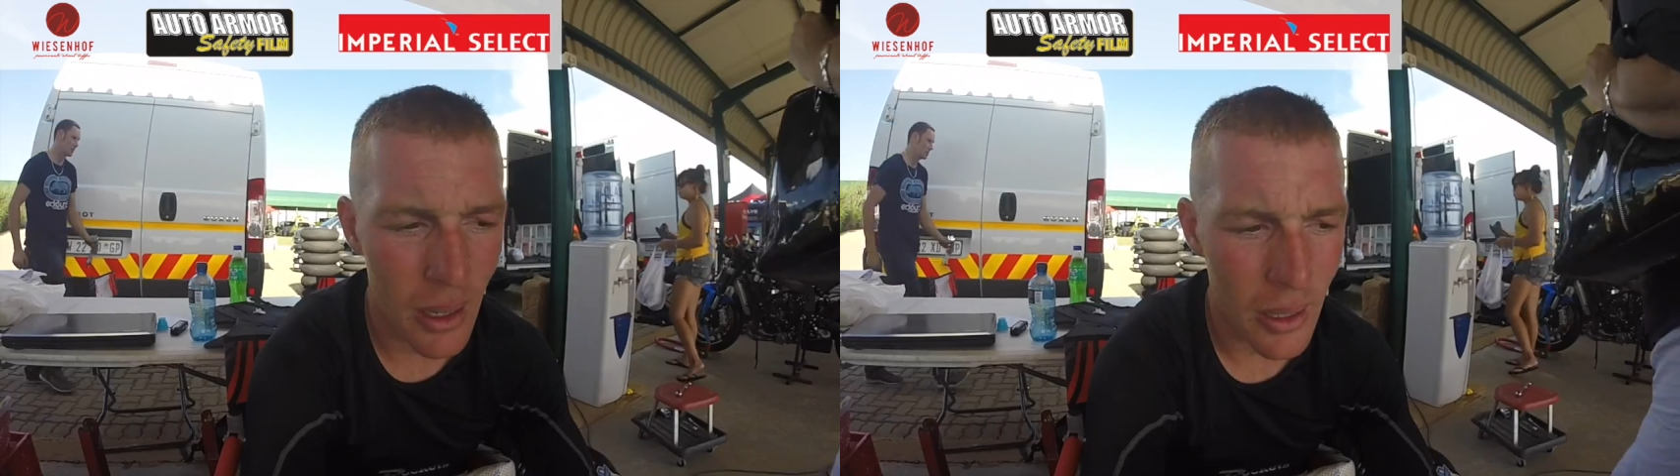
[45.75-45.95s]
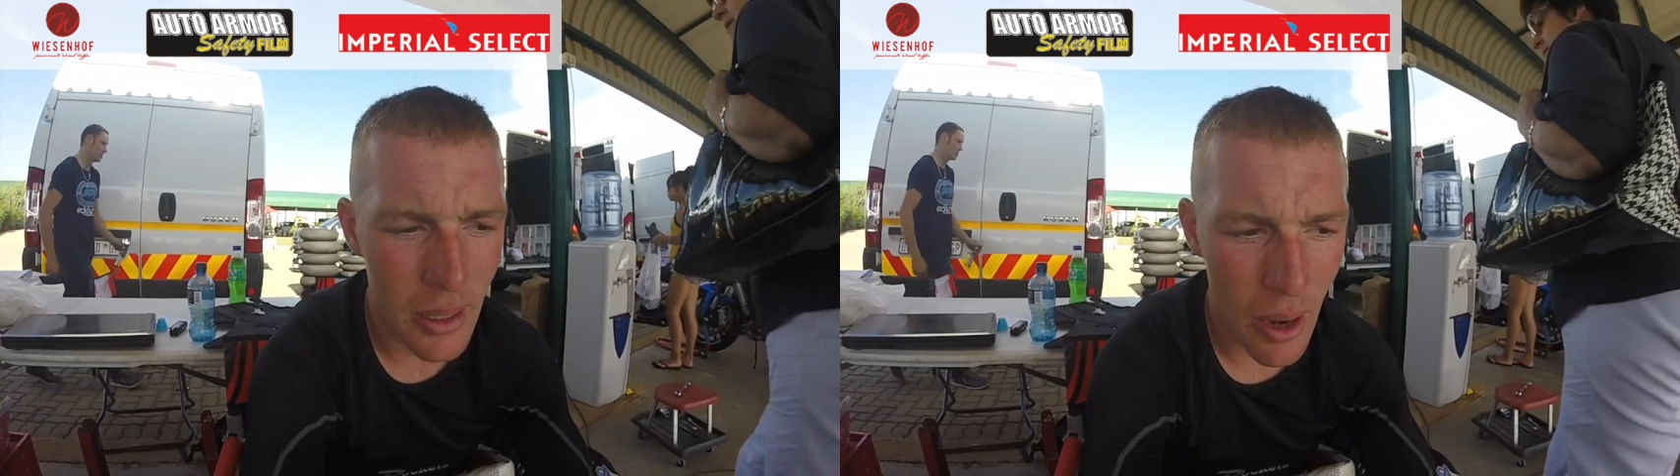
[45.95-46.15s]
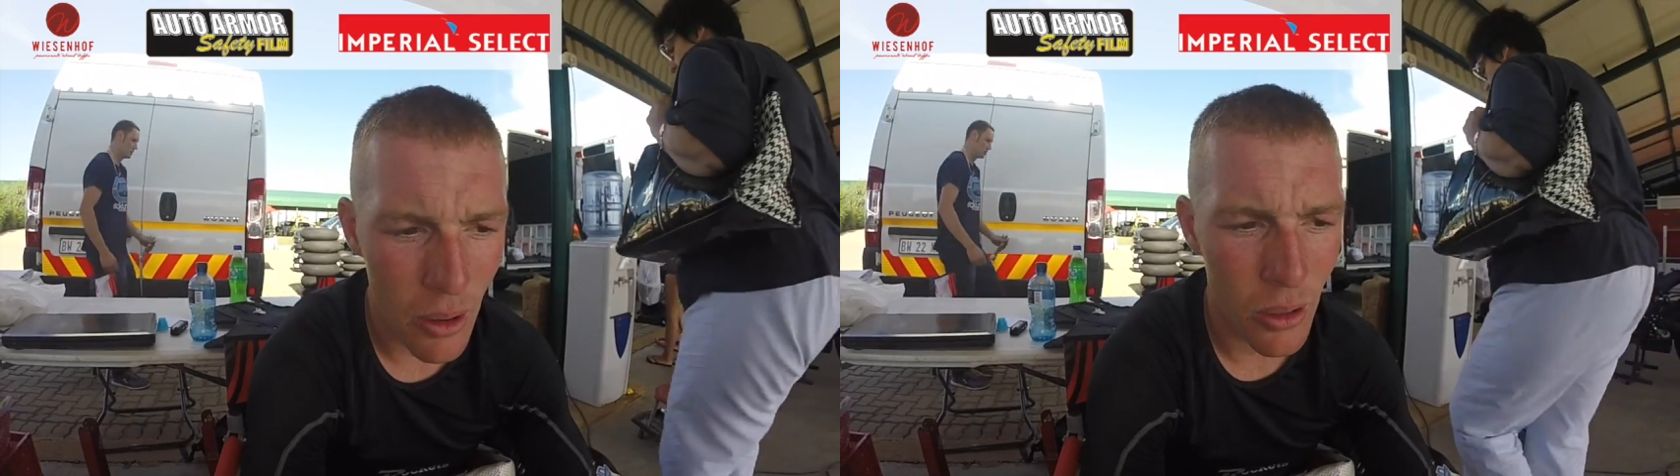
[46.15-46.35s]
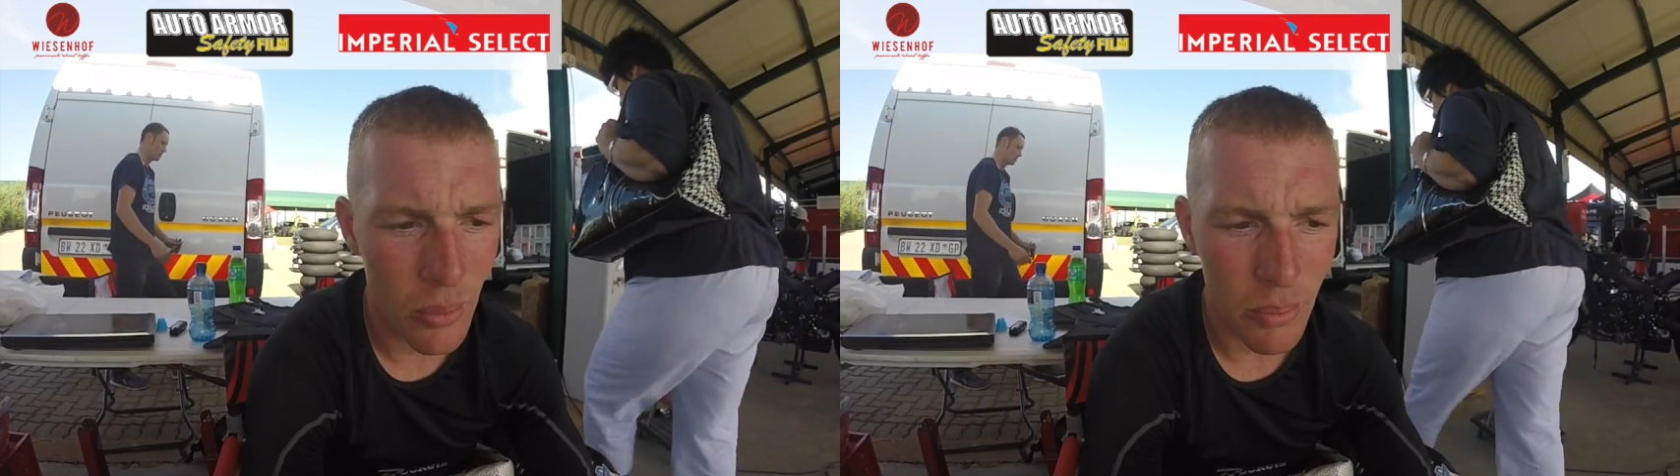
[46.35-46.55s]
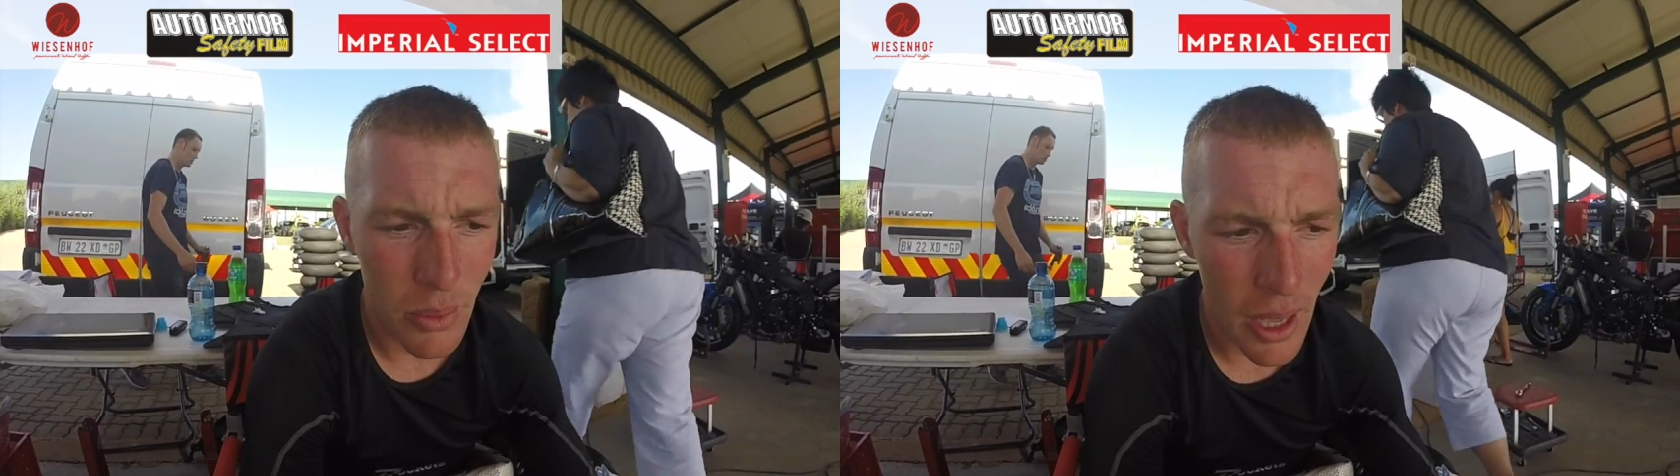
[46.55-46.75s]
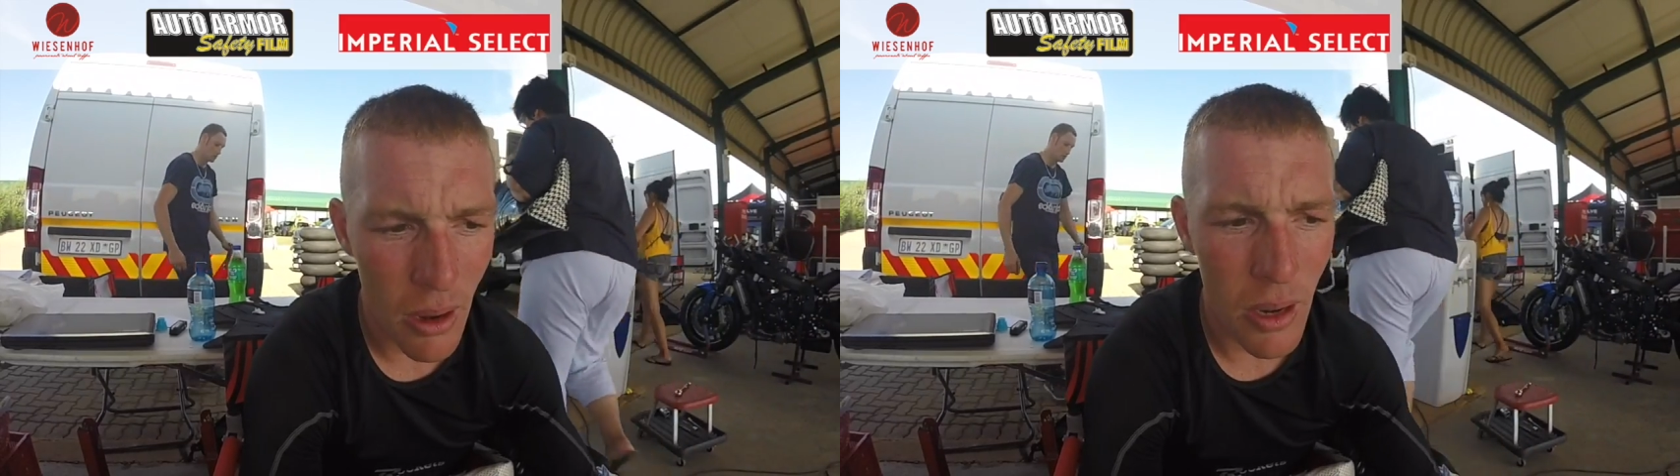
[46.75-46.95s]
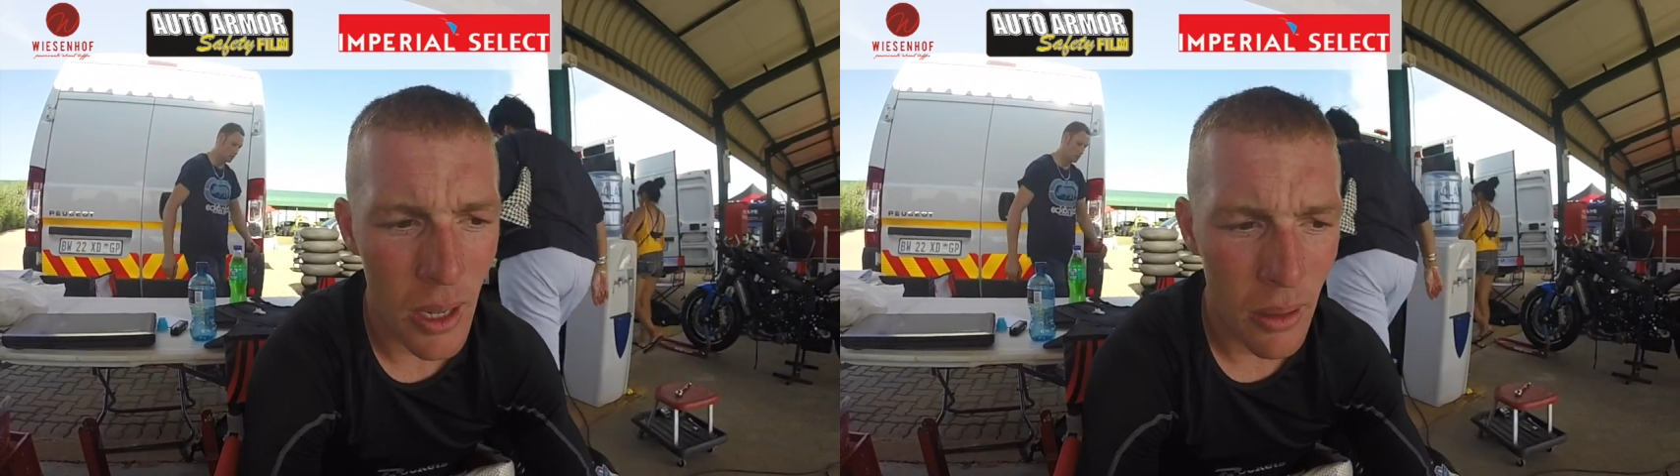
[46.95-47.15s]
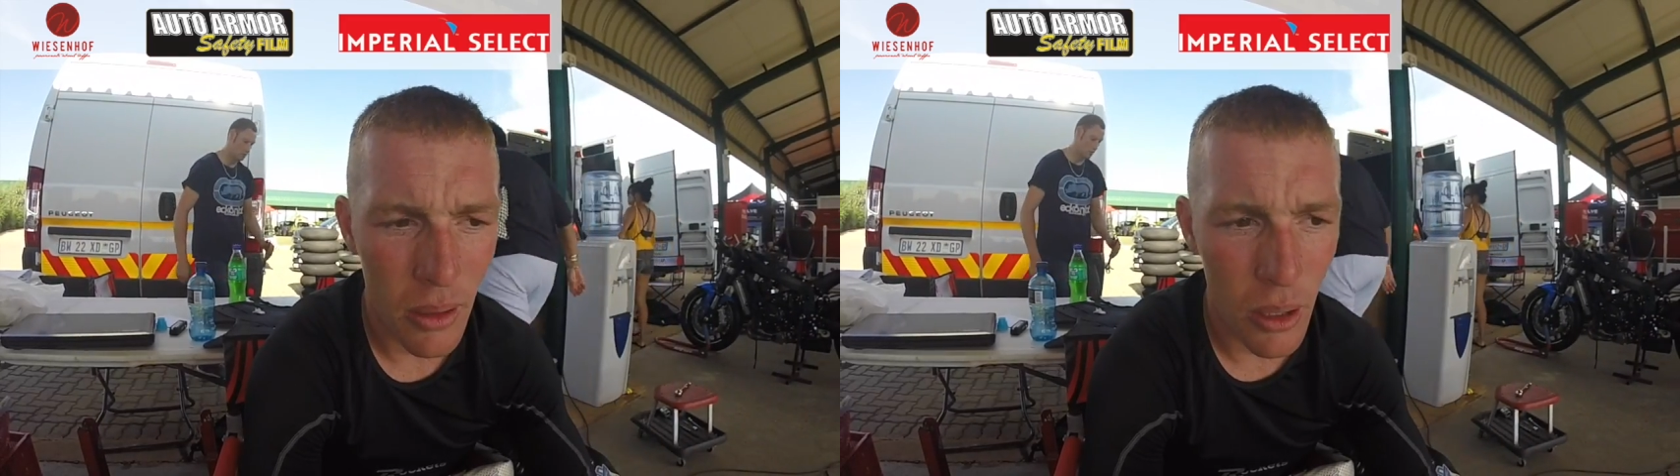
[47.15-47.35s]
Daryl,
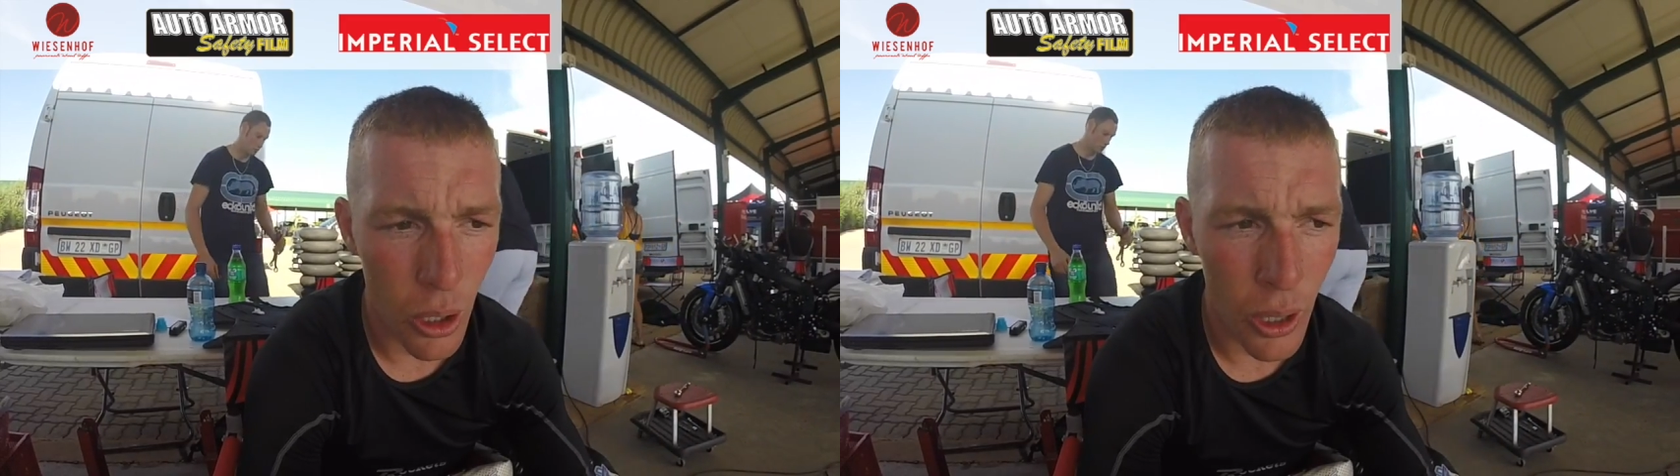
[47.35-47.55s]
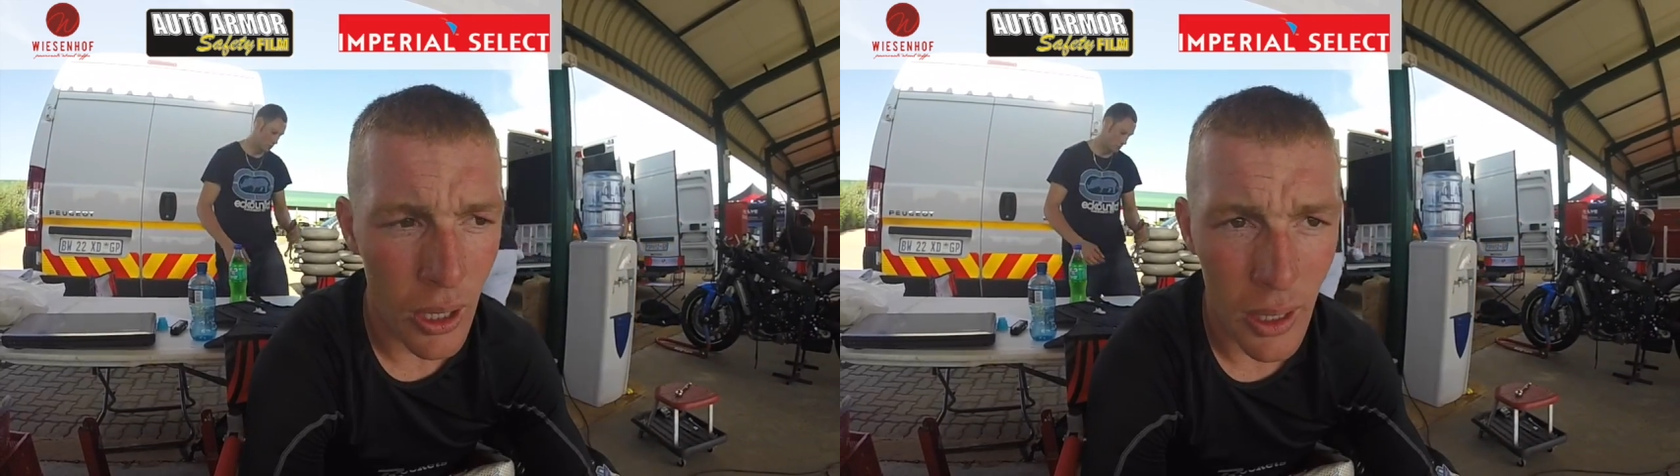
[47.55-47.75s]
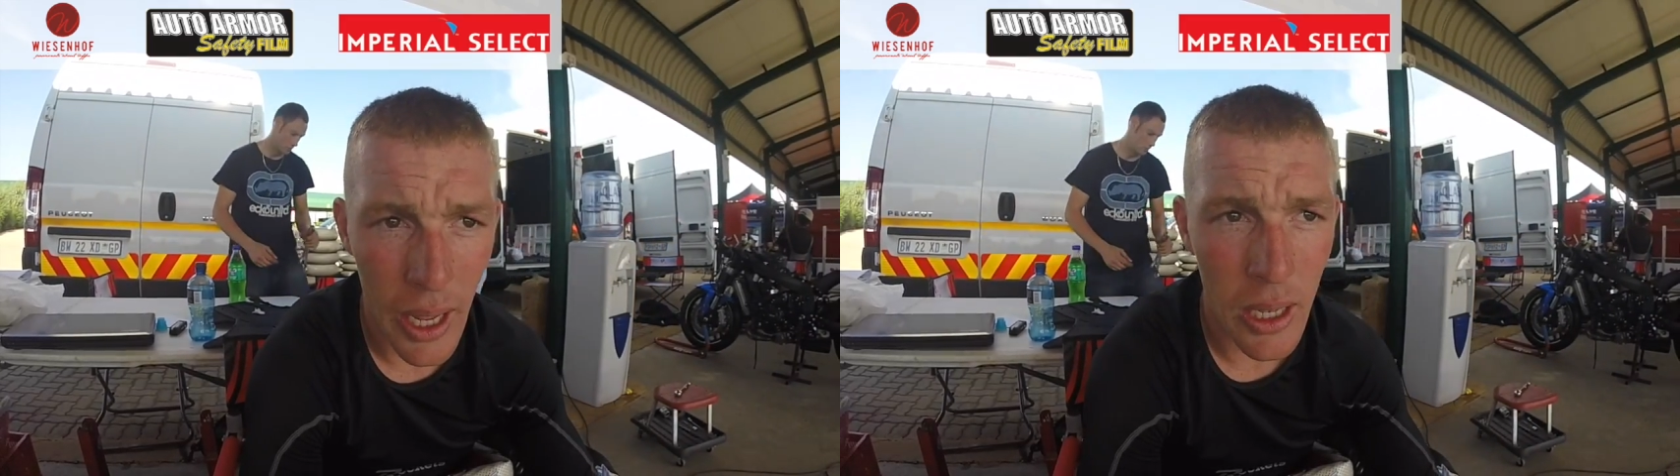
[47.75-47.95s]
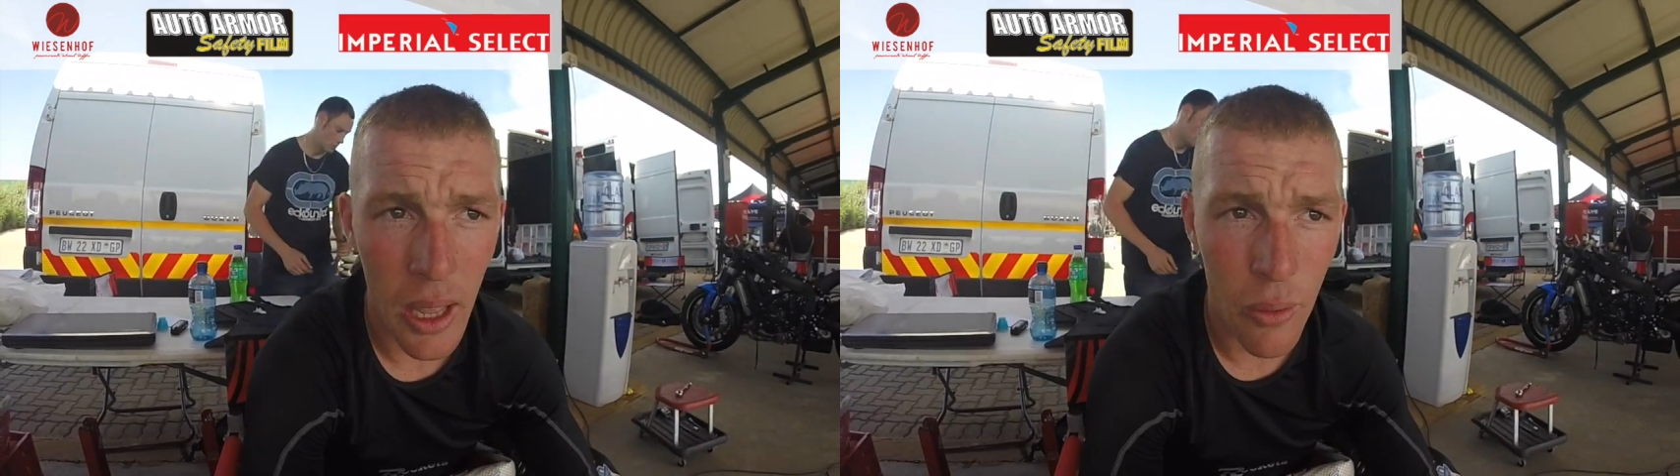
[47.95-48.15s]
Gary, Uncle Andy,